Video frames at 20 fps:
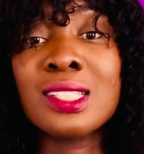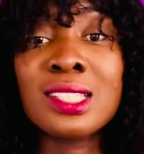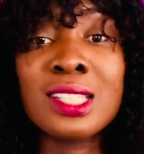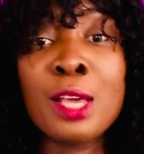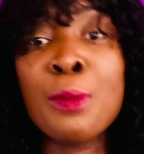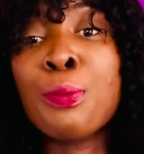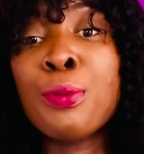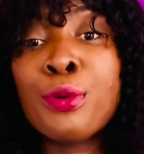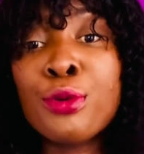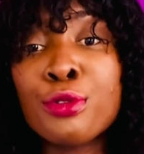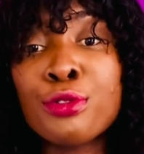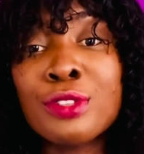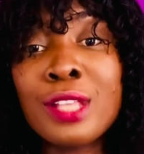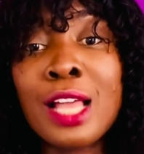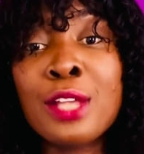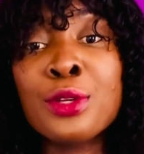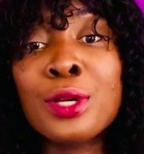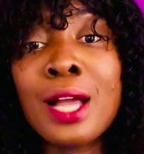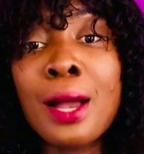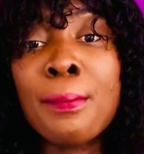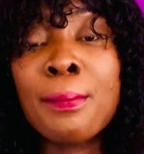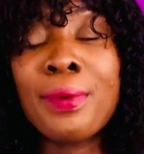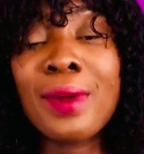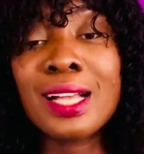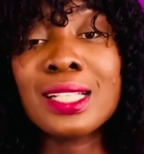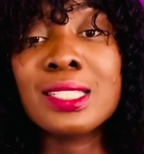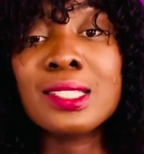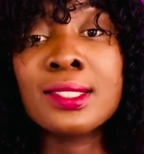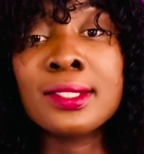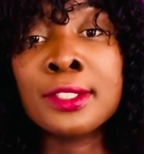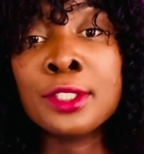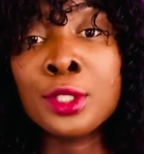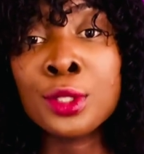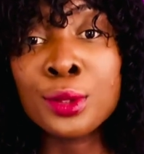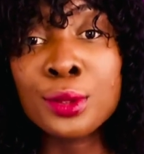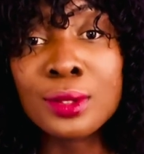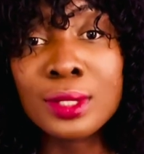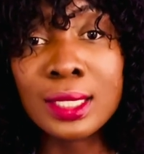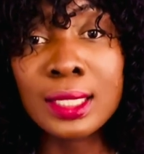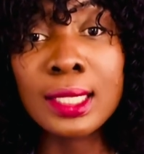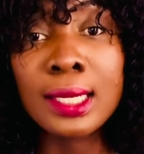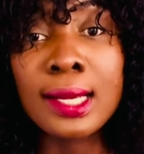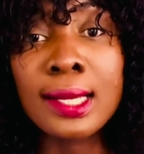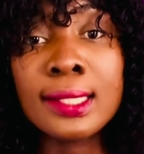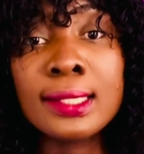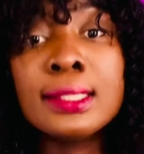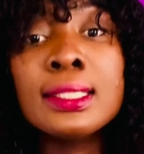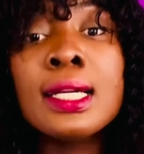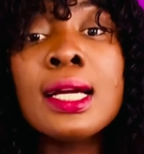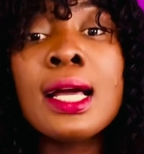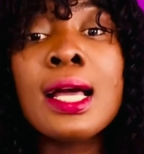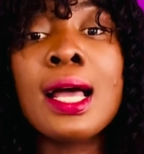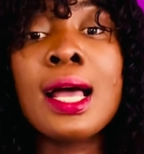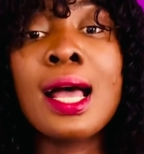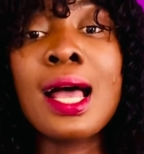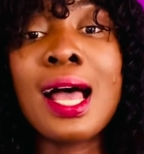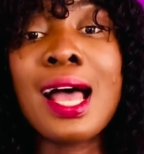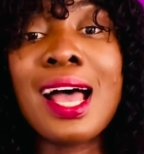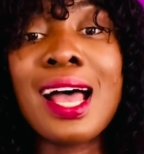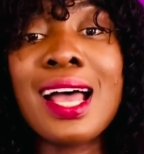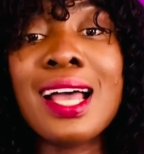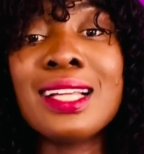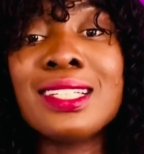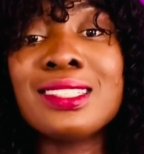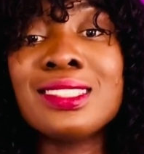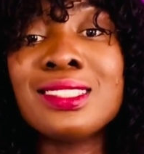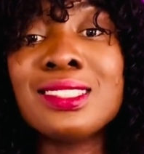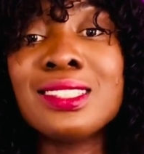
a proof that you can practice in New Zealand. And